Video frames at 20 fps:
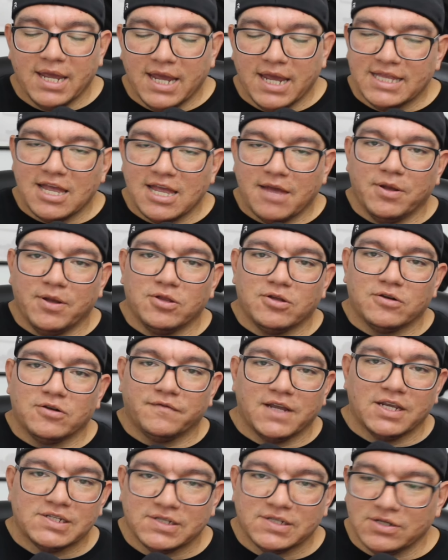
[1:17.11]
hit that bell
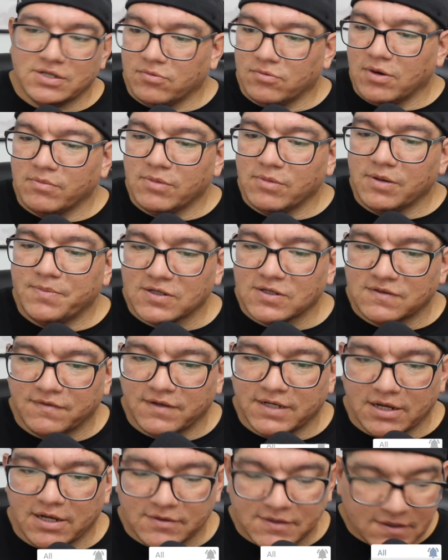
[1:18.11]
notification so you know when we post
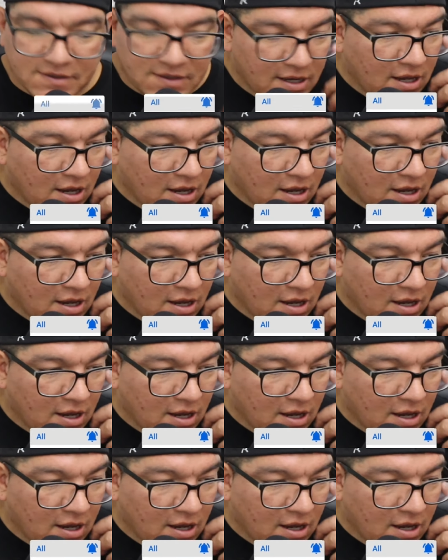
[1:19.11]
videos.